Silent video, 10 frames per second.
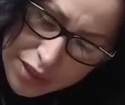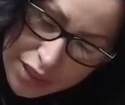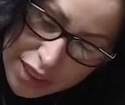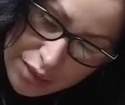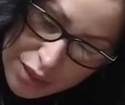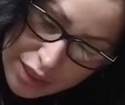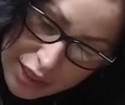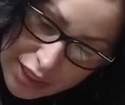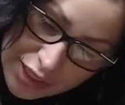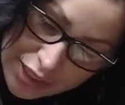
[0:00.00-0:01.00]
see it with
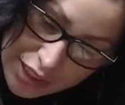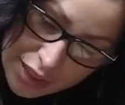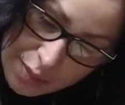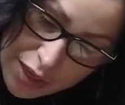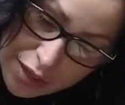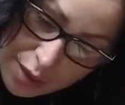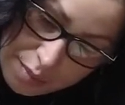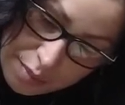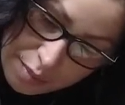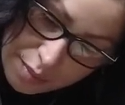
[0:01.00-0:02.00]
this is just my
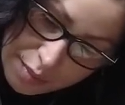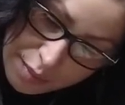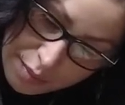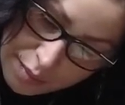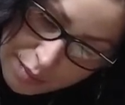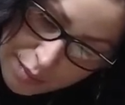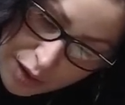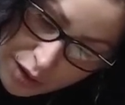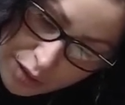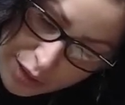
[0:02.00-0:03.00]
thumb all the way